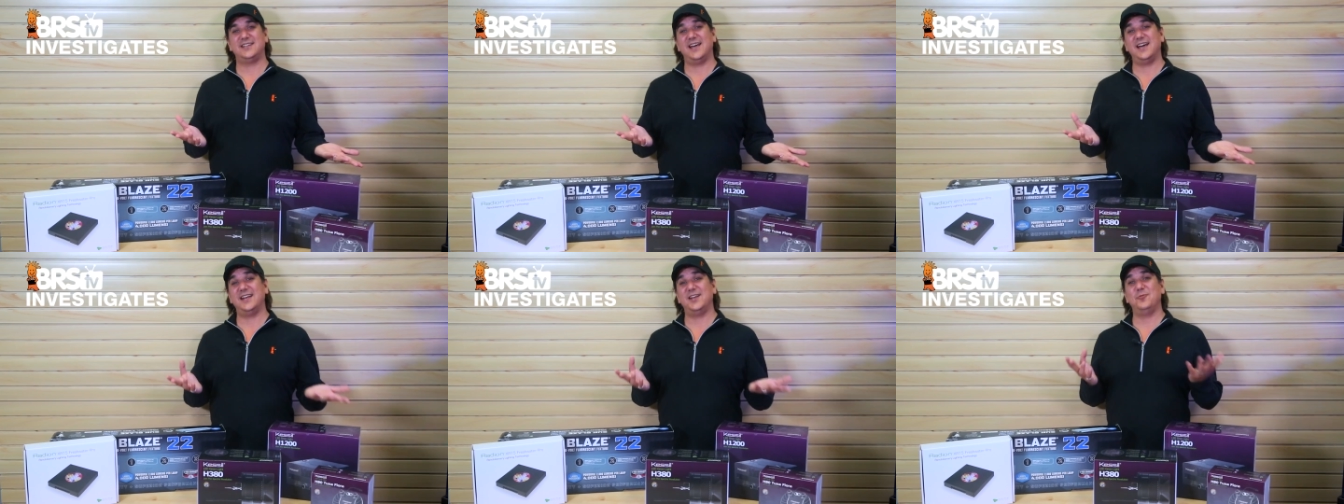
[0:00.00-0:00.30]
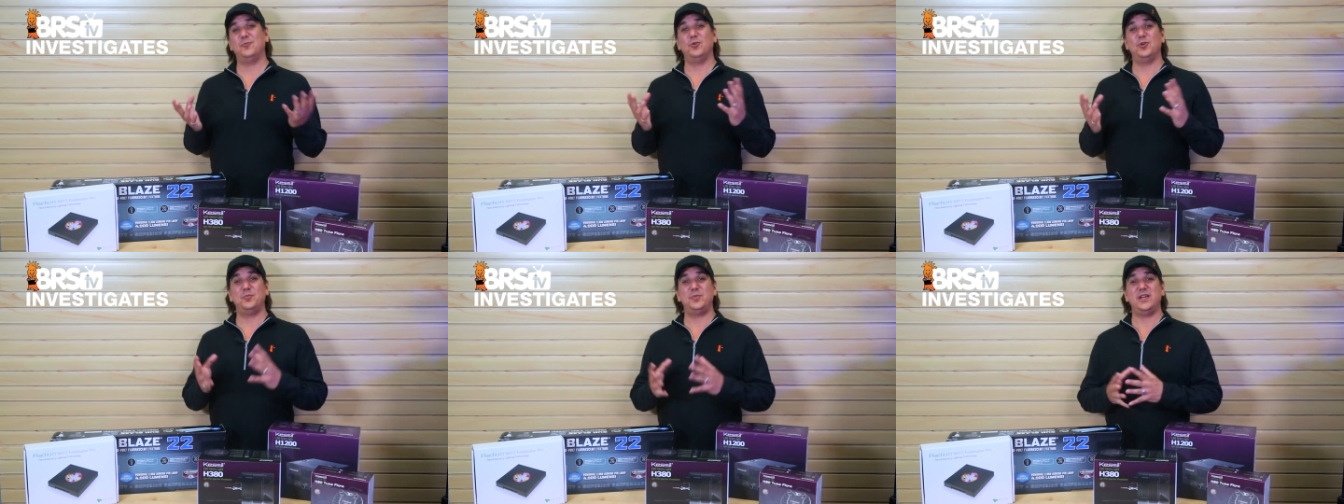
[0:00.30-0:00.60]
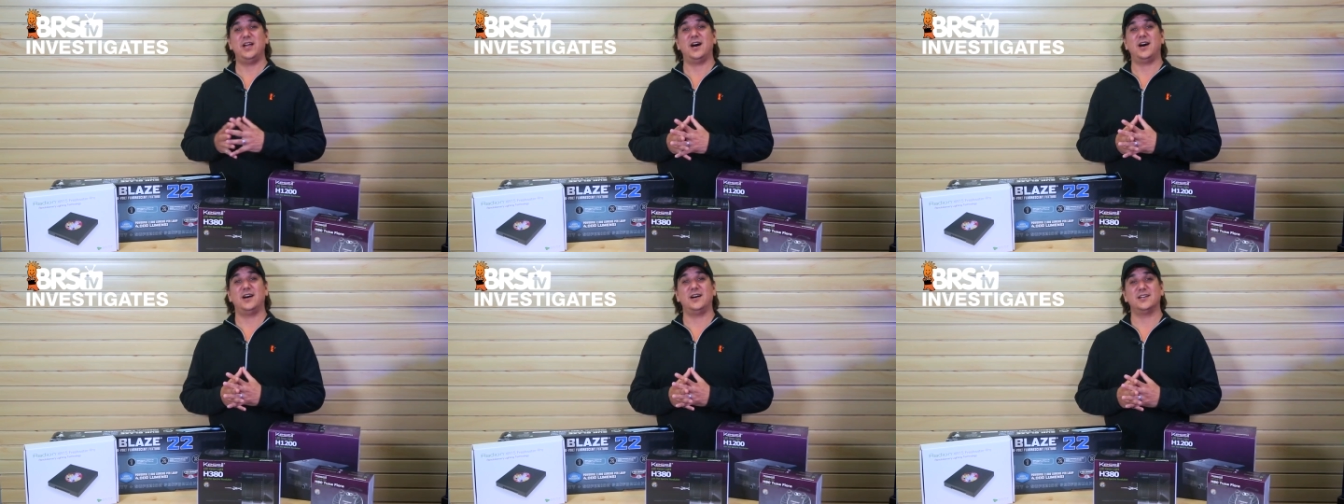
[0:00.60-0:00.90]
said, it would
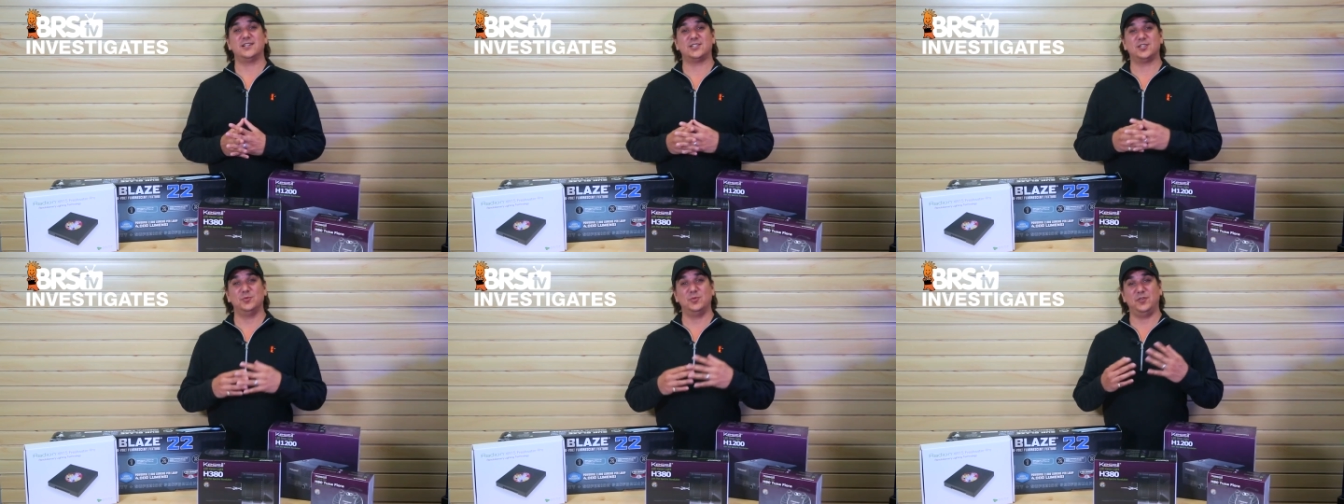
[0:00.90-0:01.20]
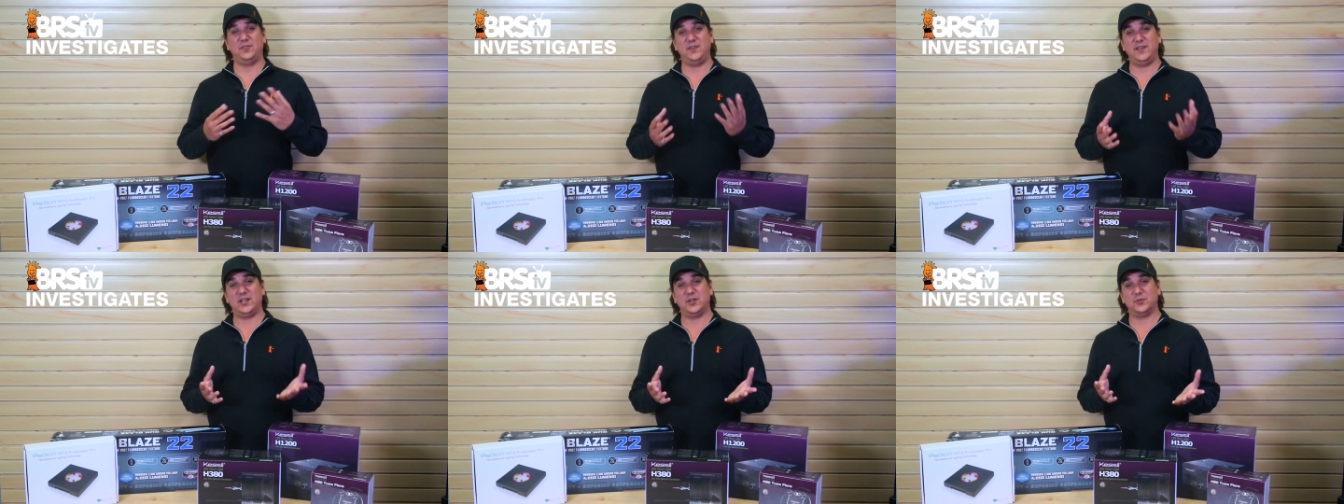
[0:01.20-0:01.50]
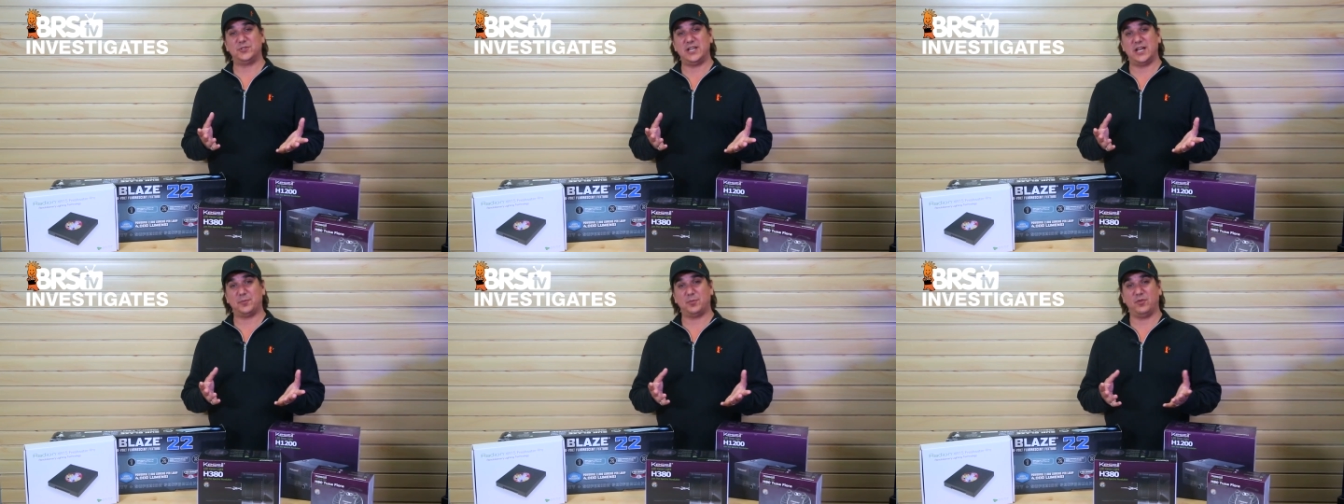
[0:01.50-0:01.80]
be awesome if
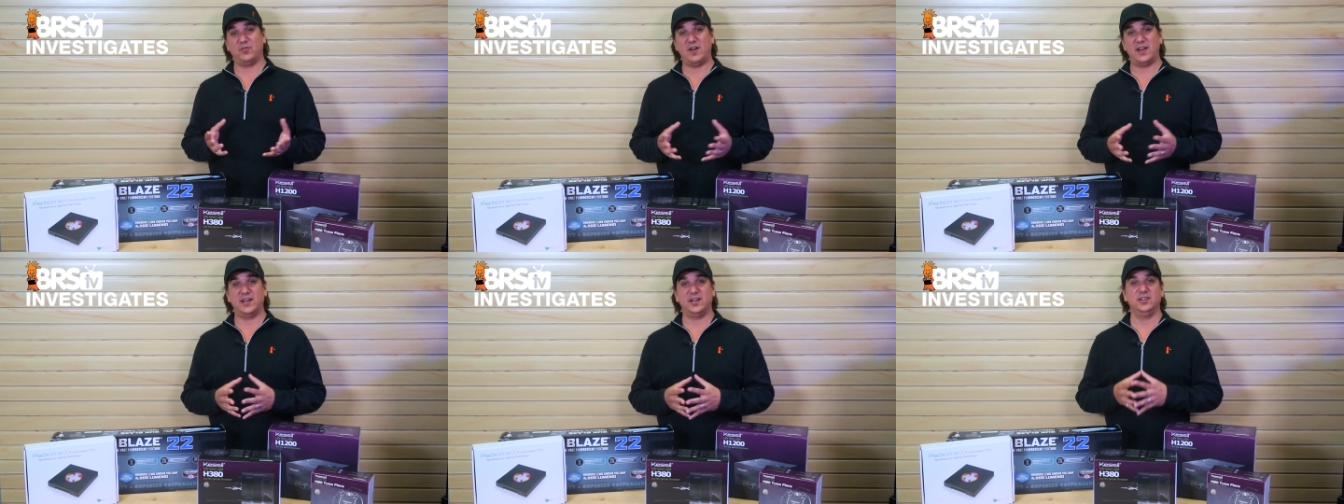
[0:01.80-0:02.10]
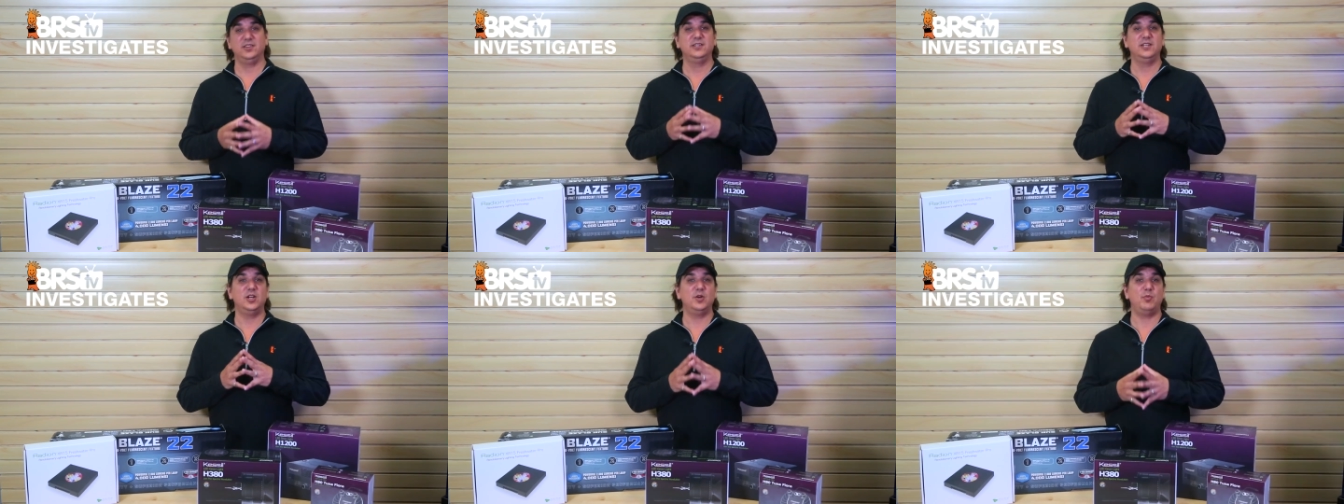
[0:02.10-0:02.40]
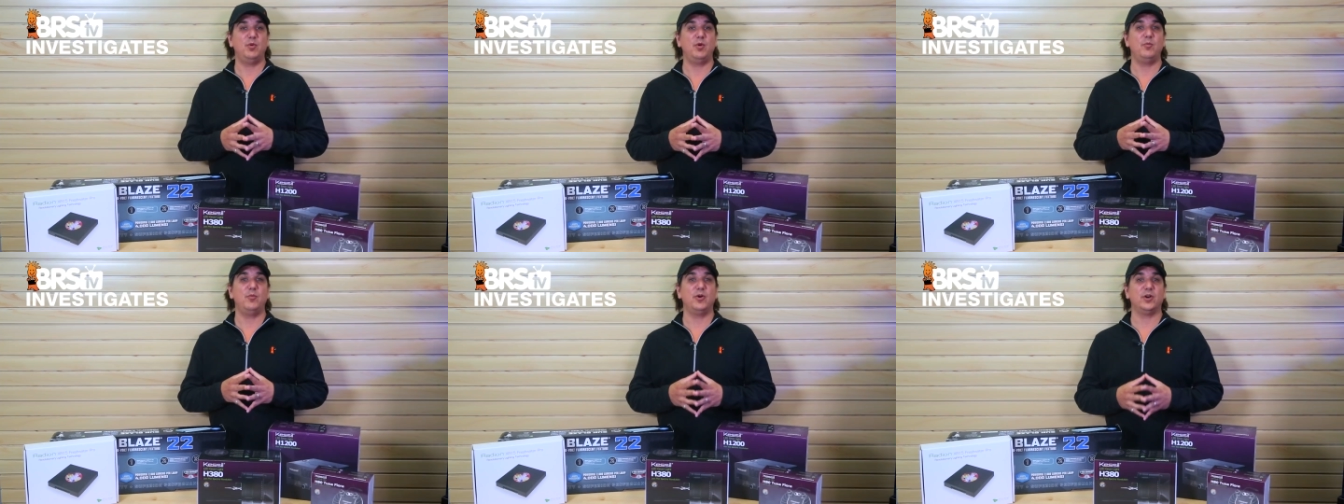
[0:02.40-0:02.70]
EcoTech provided a little bit